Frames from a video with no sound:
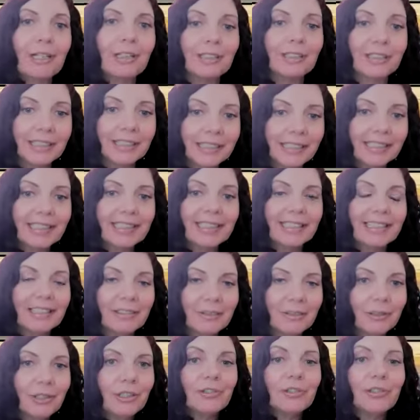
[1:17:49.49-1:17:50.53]
Well,
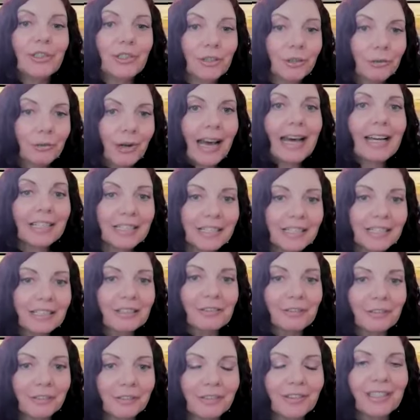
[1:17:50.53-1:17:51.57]
you're too
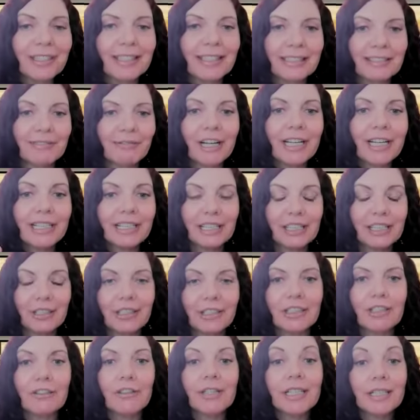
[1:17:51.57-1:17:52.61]
active, right?
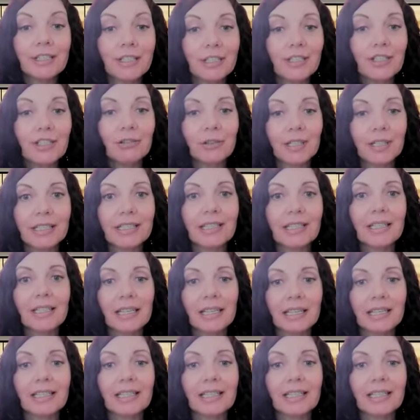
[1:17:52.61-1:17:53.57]
You, you need to do these